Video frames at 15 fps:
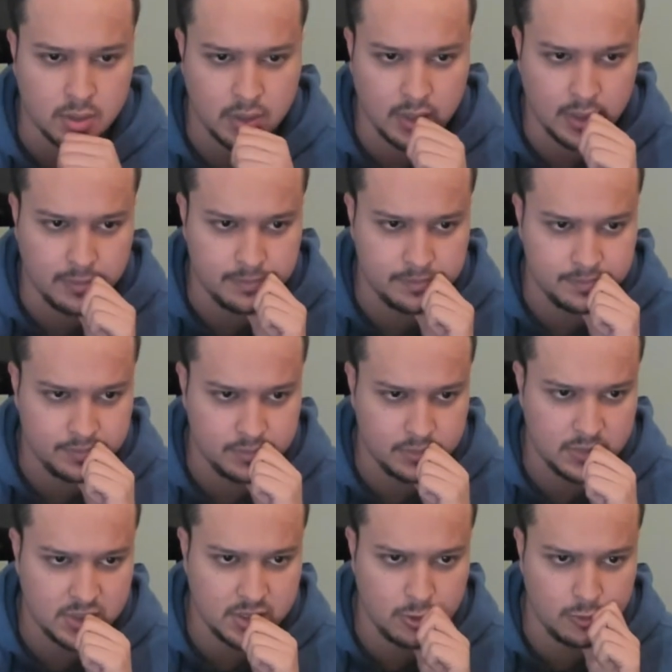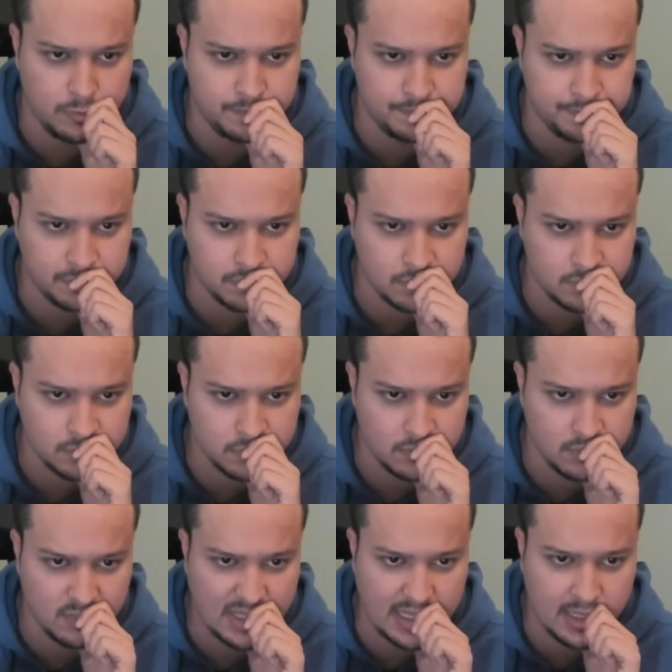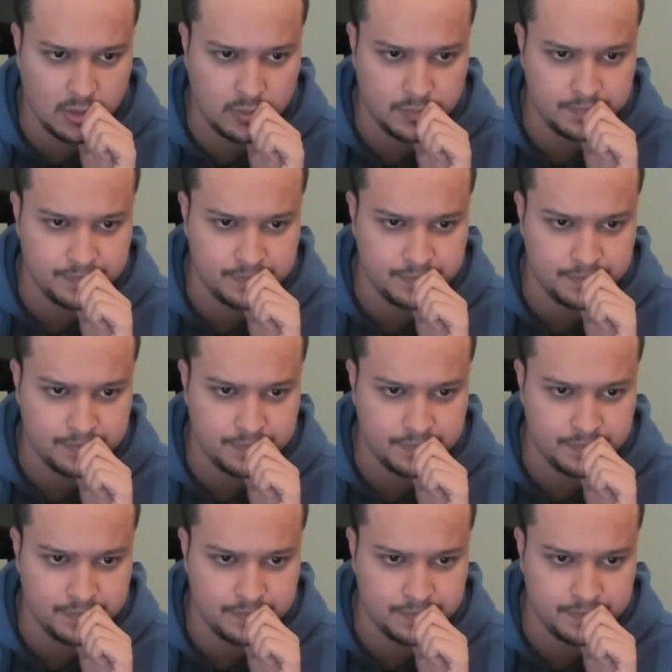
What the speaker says: Okay, so now...